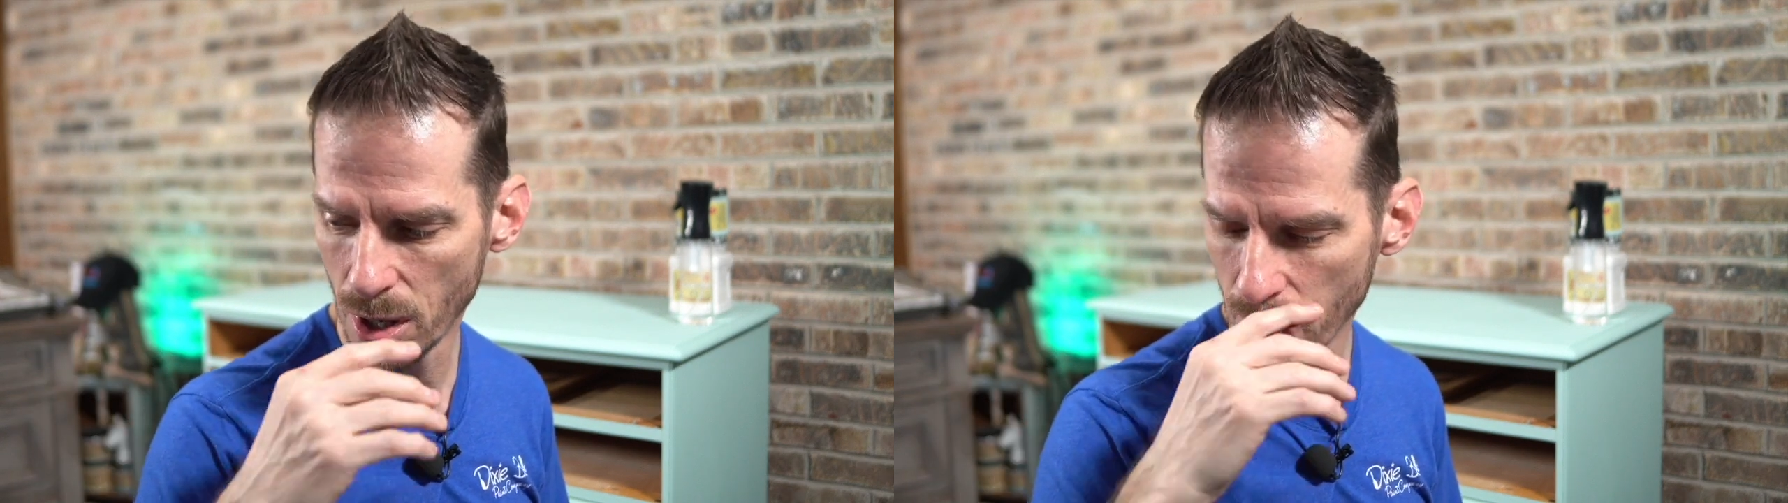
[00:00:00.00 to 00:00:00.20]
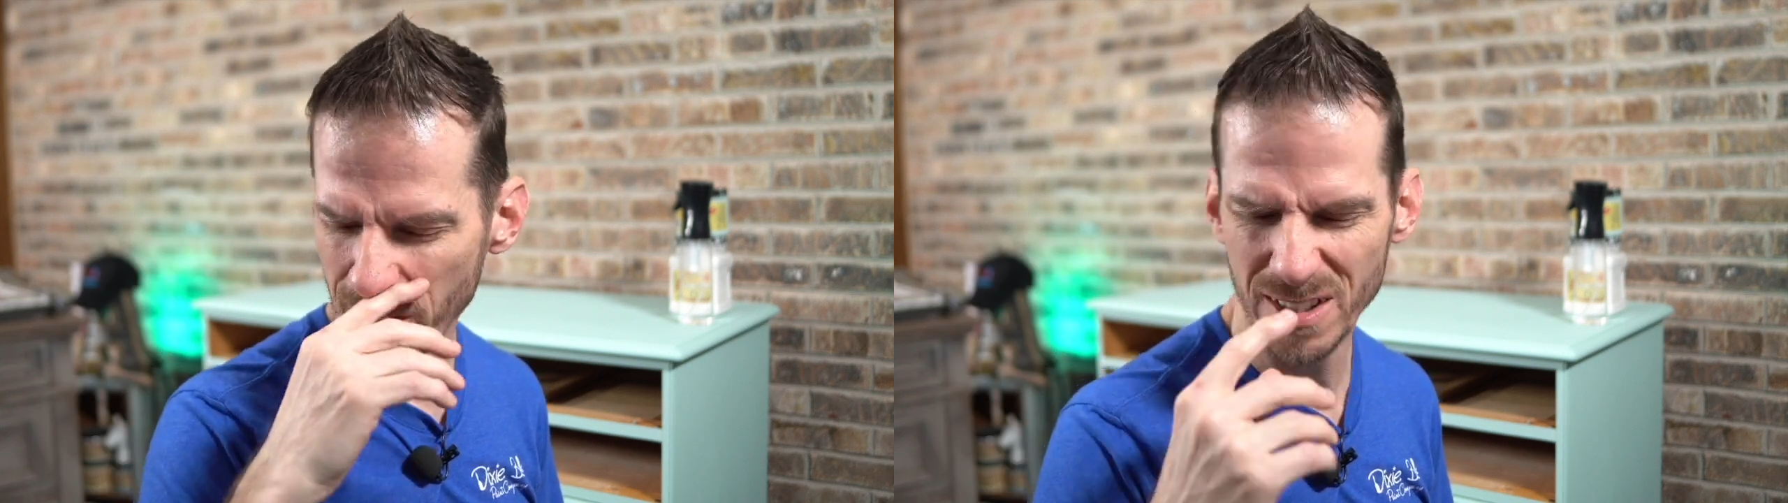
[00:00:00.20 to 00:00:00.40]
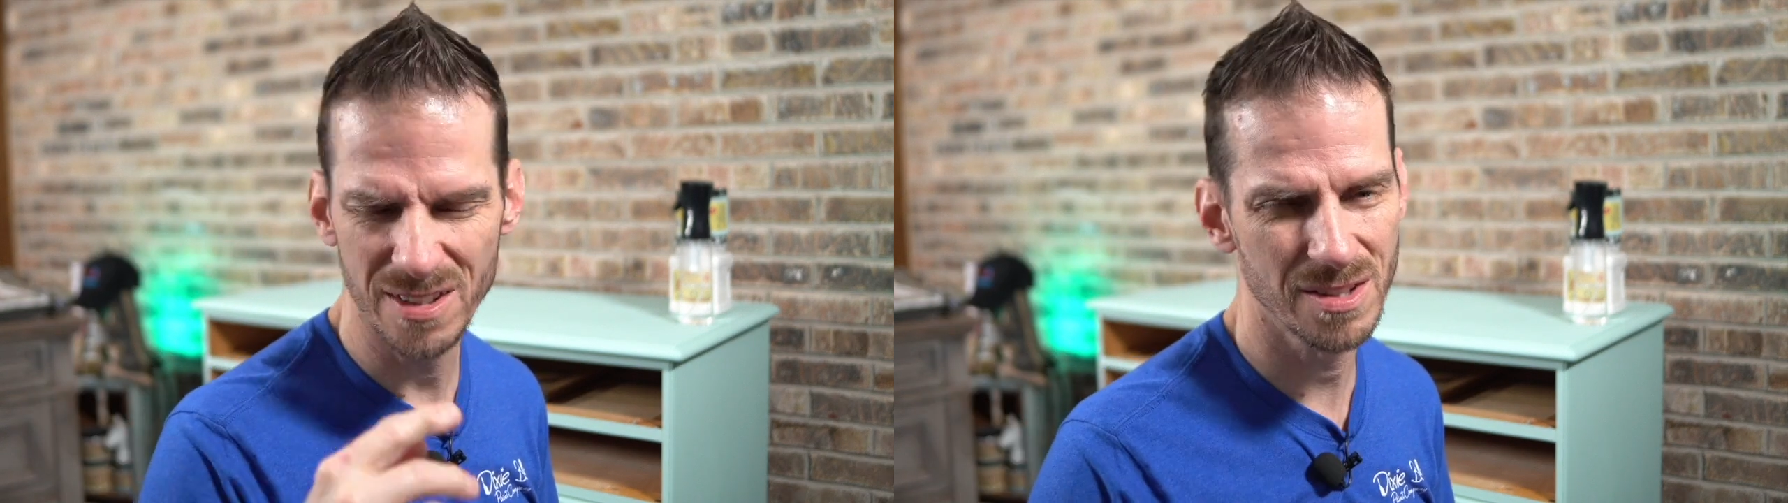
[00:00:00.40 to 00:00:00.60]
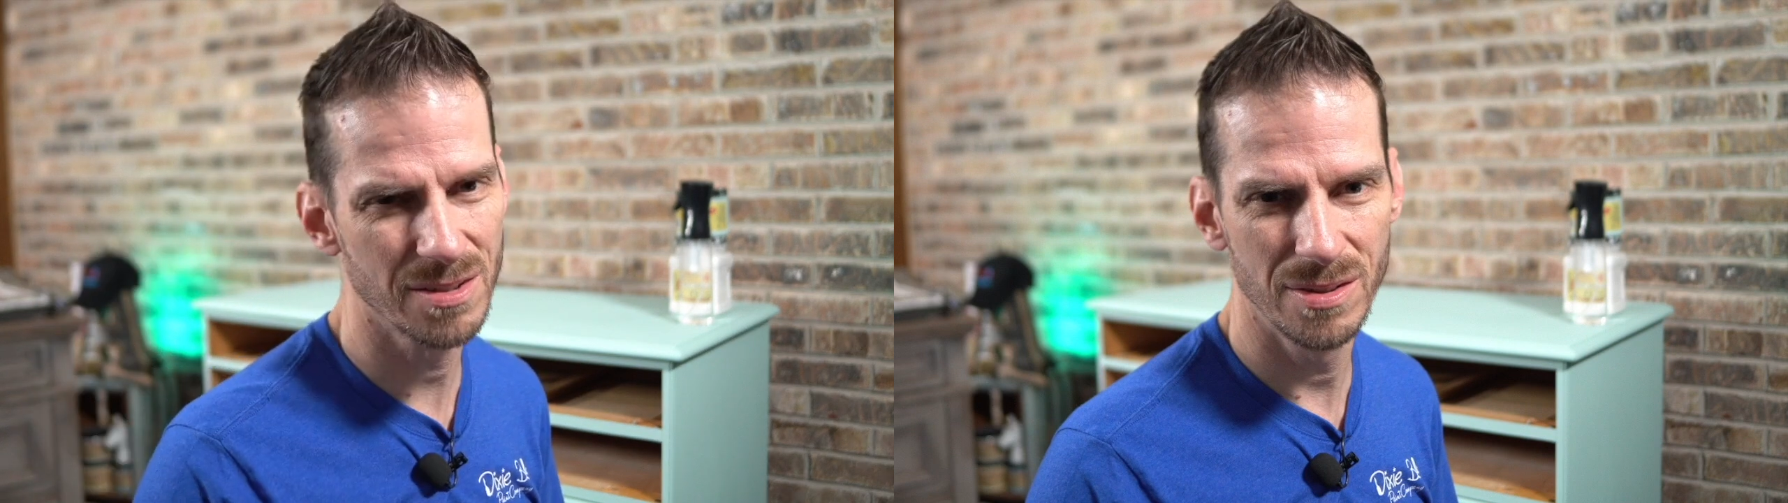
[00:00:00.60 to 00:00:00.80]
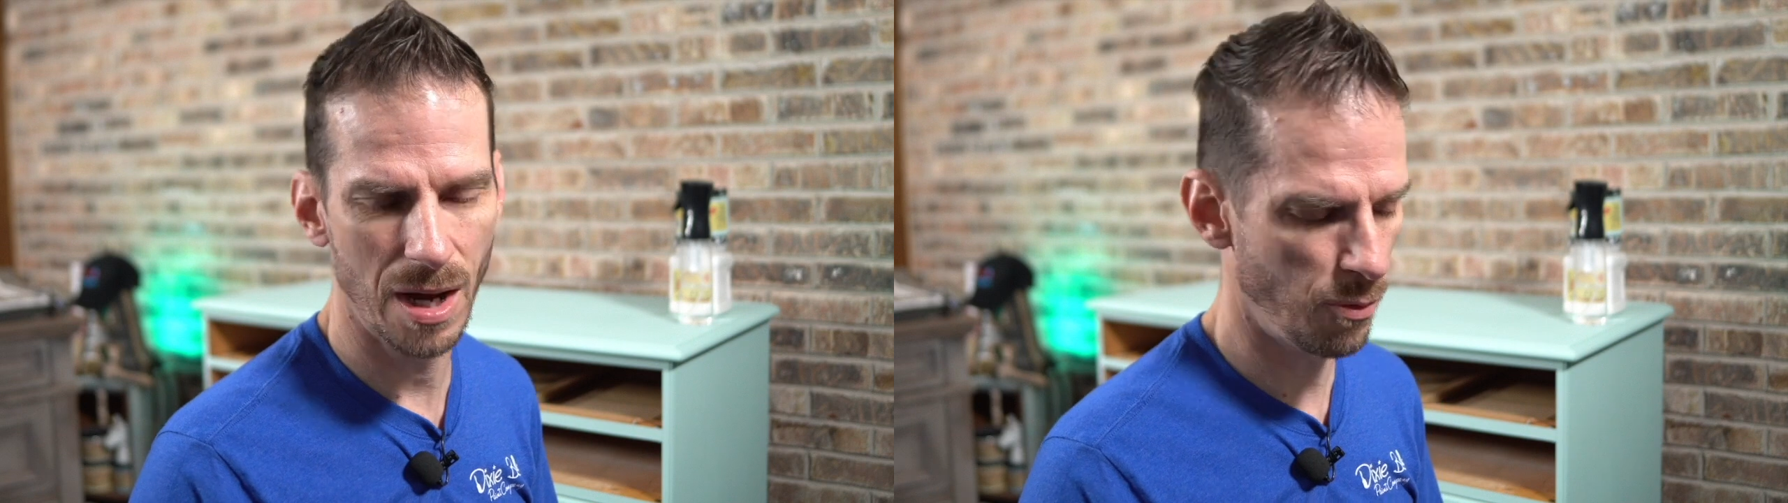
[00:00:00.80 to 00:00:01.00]
hard,
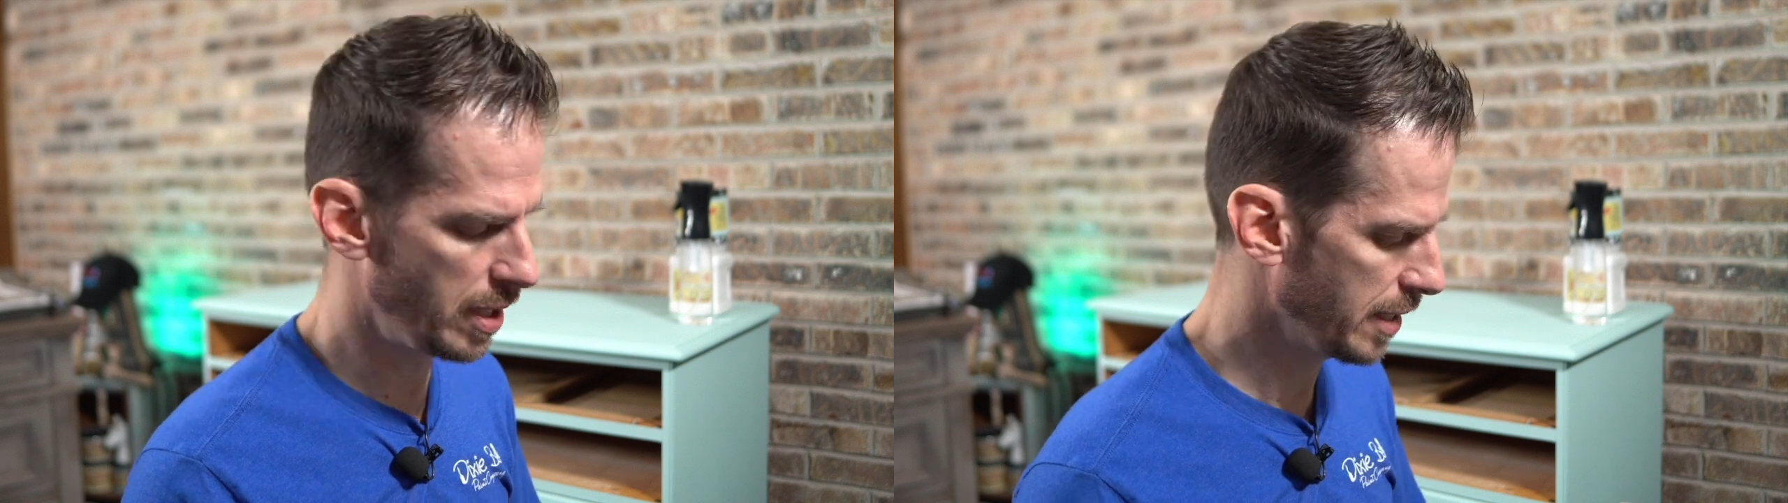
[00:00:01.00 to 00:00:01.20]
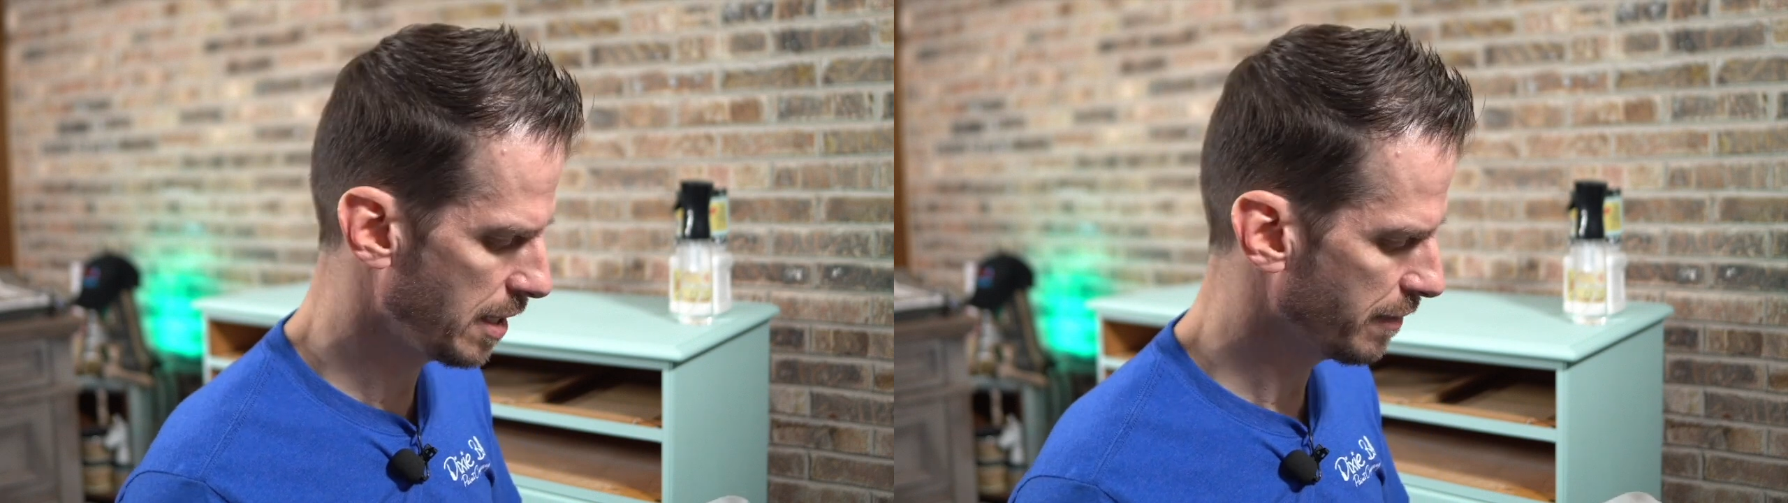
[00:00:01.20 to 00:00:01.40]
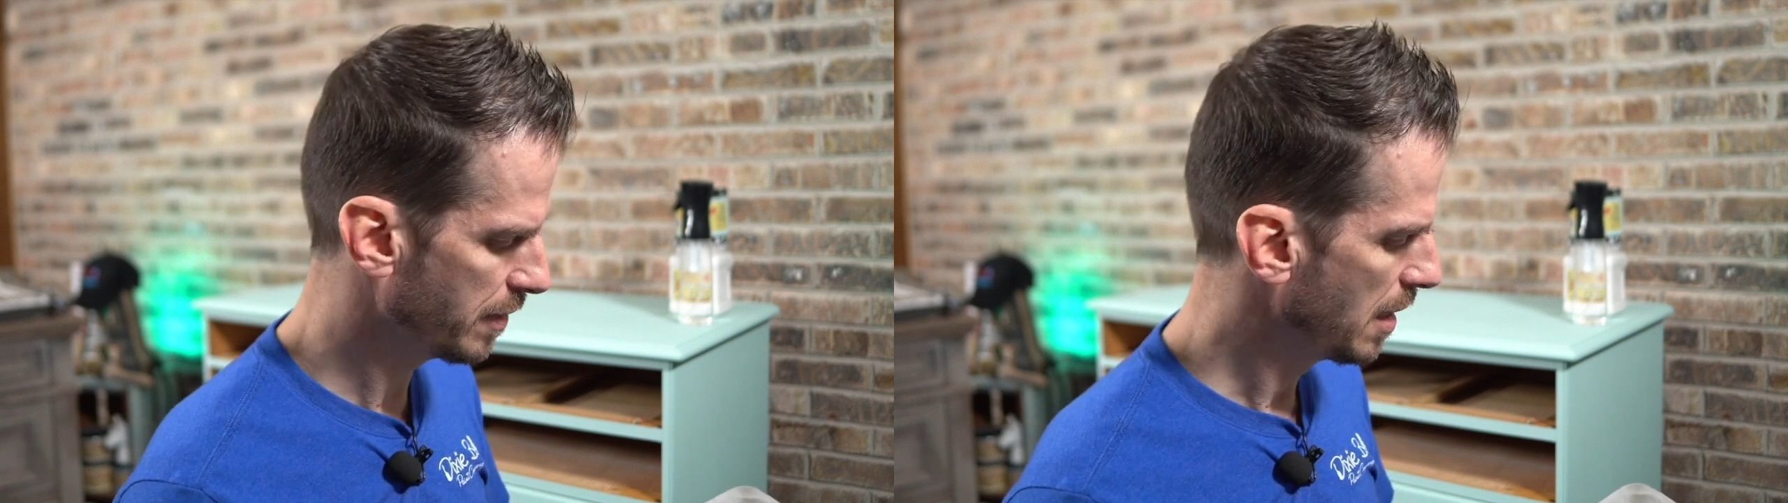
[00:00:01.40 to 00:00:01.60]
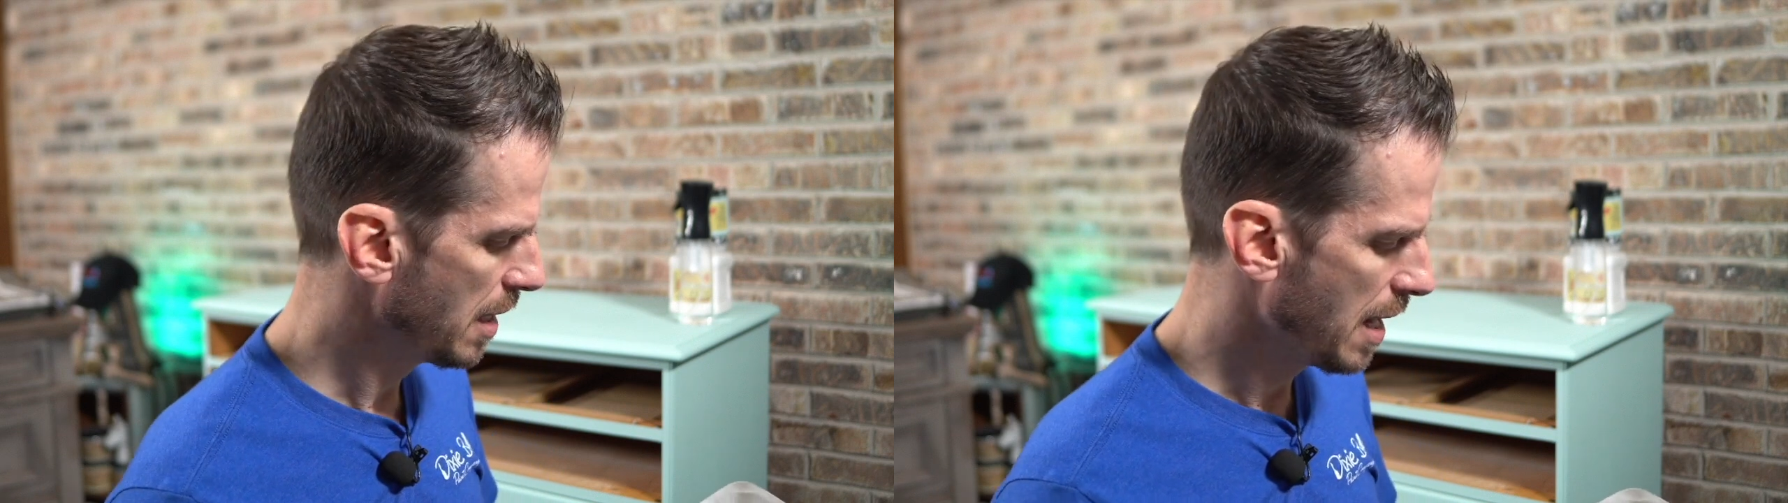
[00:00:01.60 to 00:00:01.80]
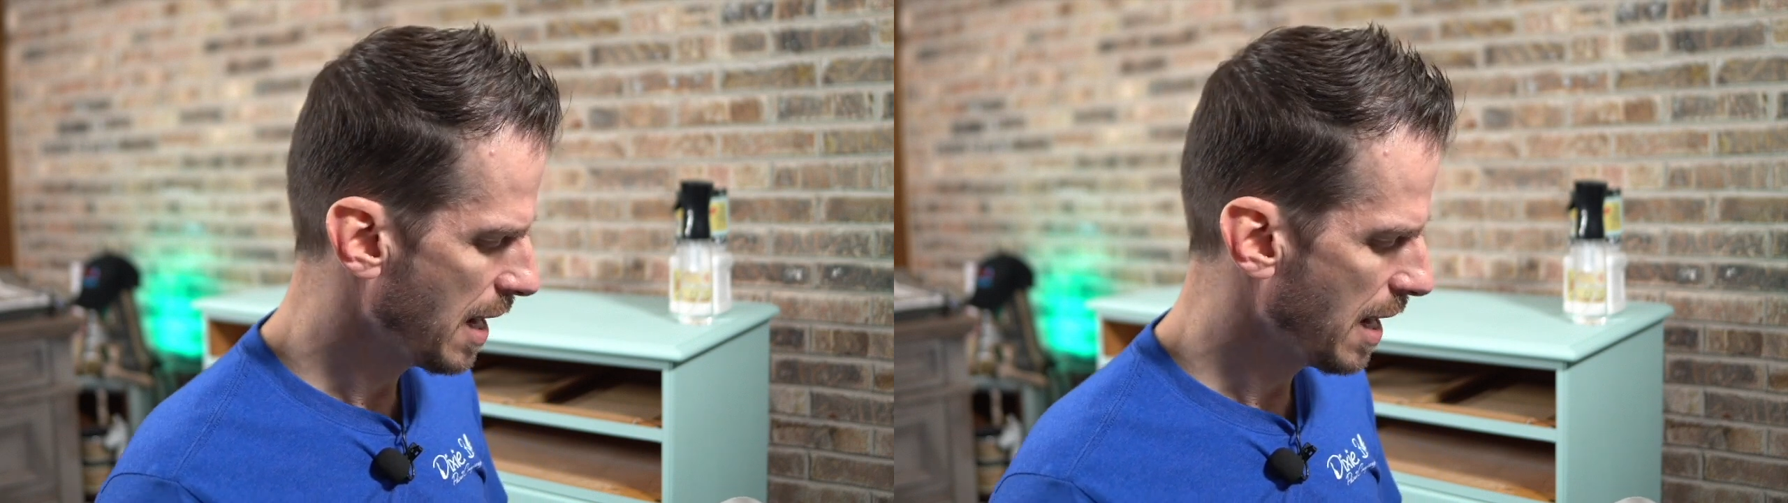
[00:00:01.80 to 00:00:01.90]
it's not wet enough.